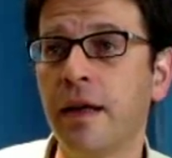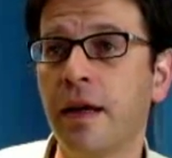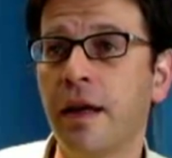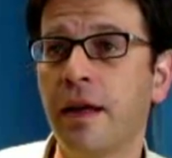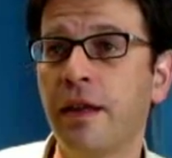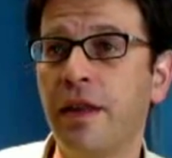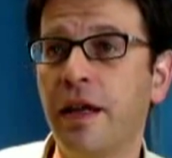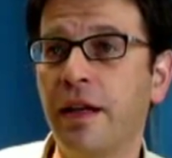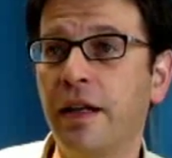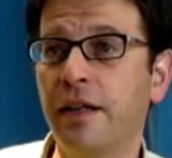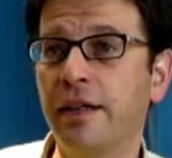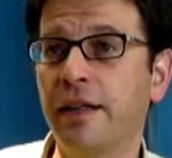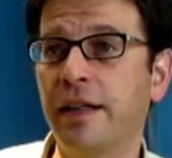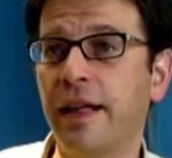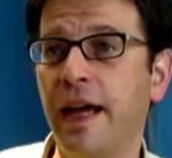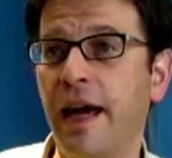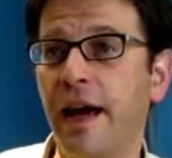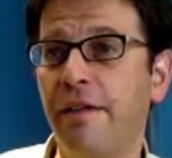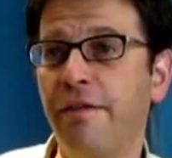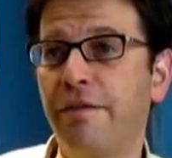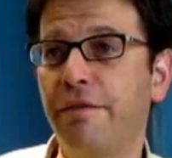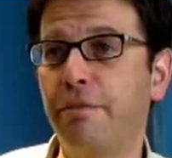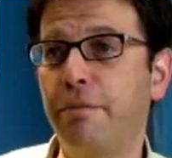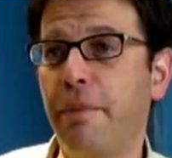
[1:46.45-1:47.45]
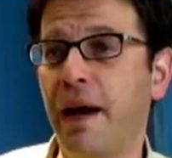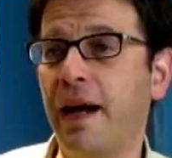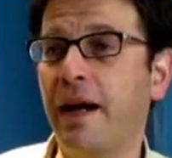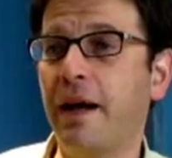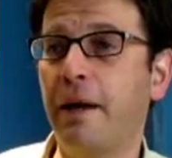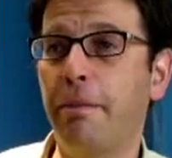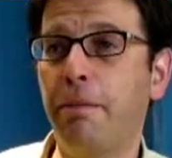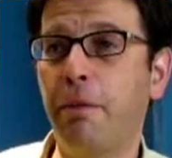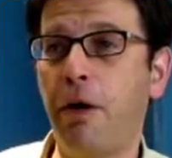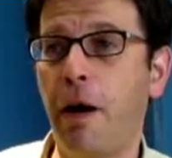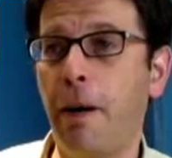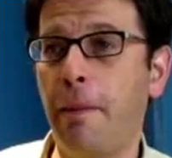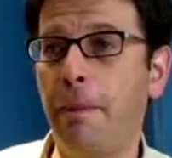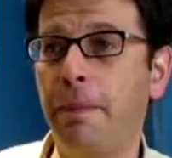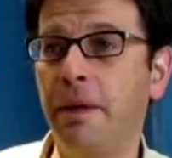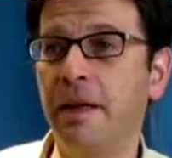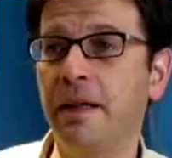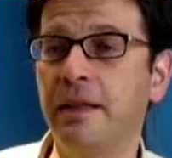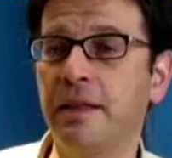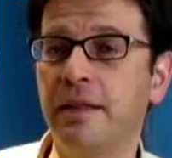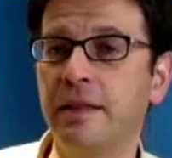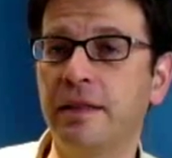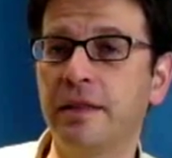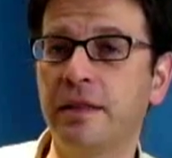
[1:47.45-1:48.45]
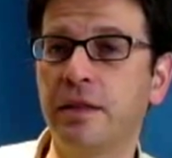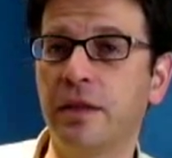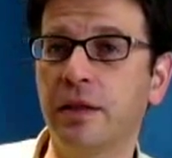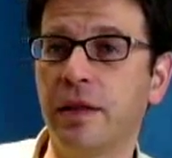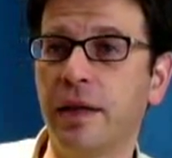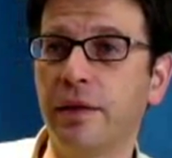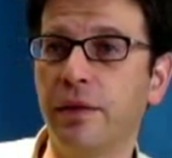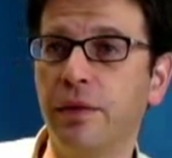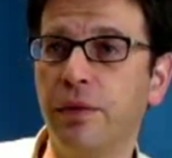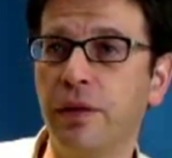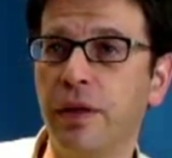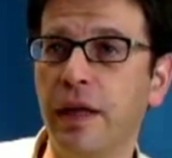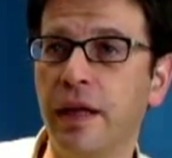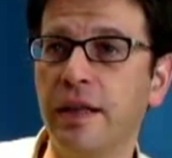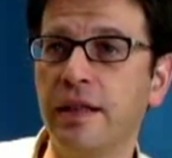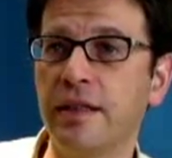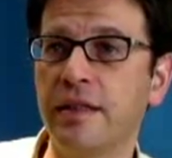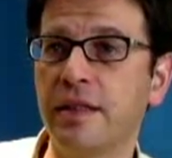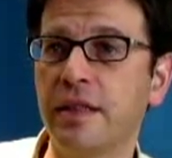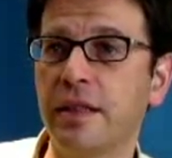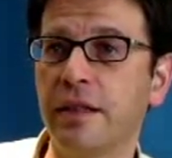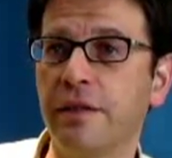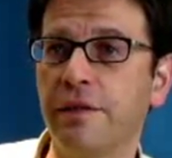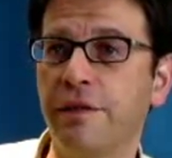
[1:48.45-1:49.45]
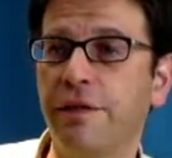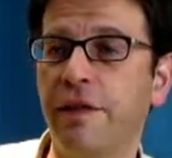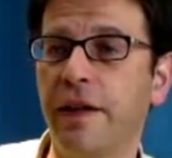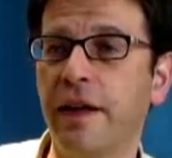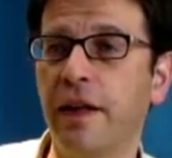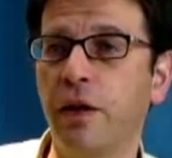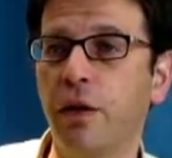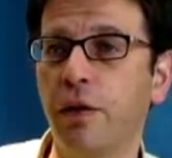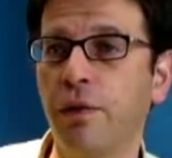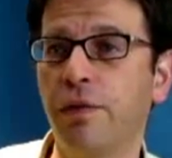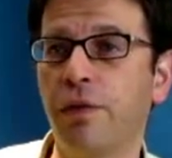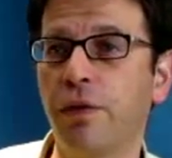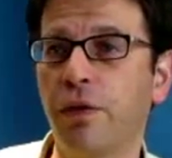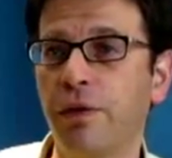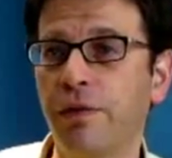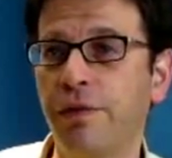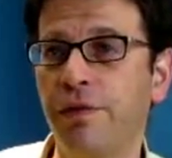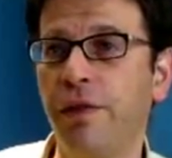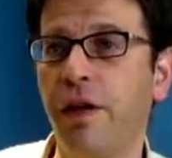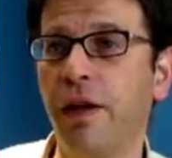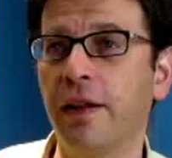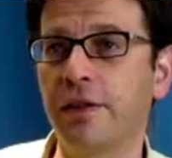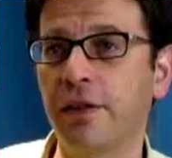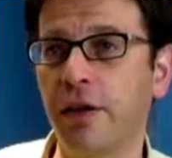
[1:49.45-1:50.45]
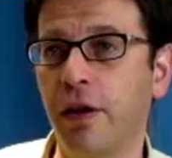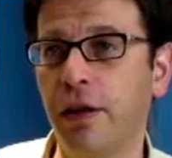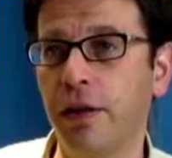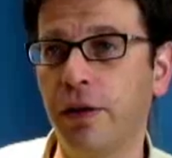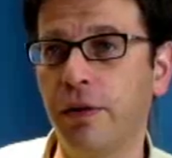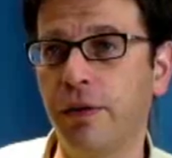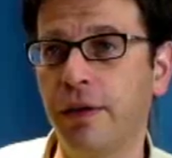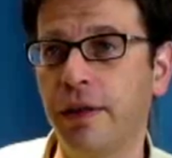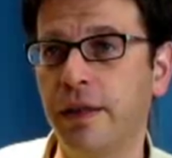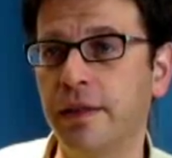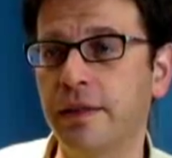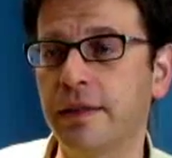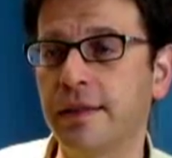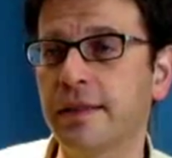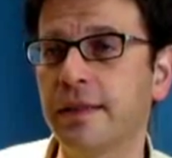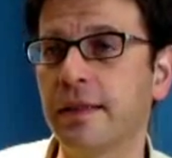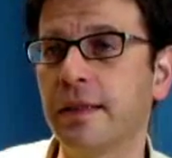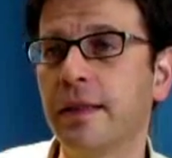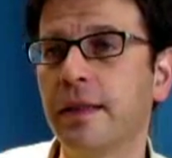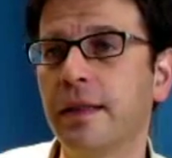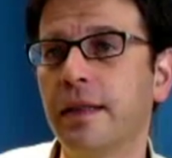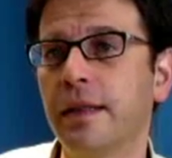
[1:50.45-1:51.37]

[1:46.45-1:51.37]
that it could have backup copies and instant failover and fault tolerance.